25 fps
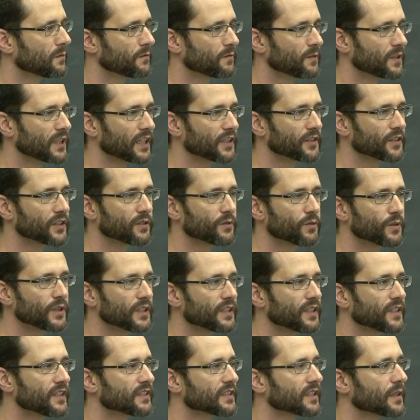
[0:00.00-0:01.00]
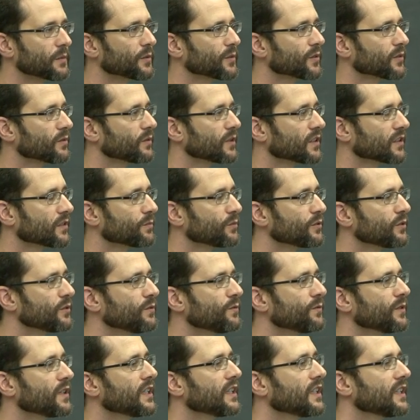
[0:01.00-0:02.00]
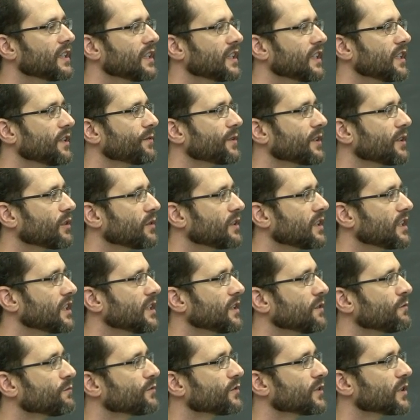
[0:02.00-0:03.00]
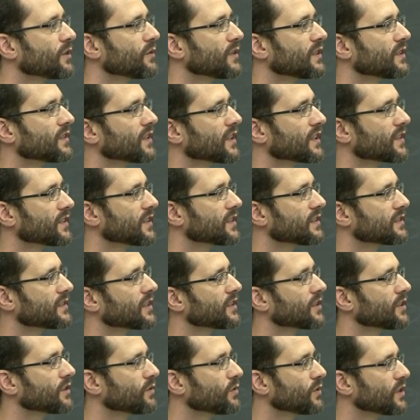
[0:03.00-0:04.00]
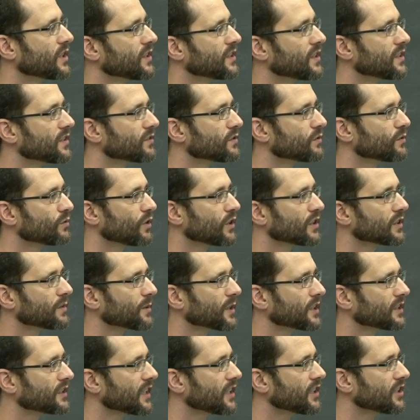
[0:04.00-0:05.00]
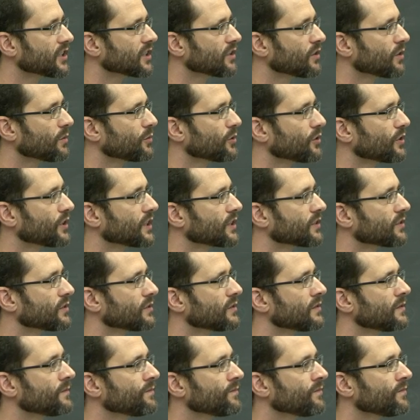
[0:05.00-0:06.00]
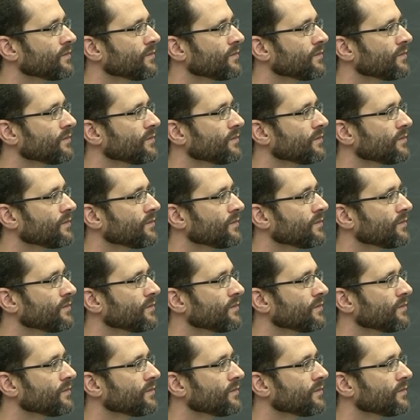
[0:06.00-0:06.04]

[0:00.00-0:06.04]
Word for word: via degree d sum of squares proof if and only if there is, exists a degree d pseudo-expectation operator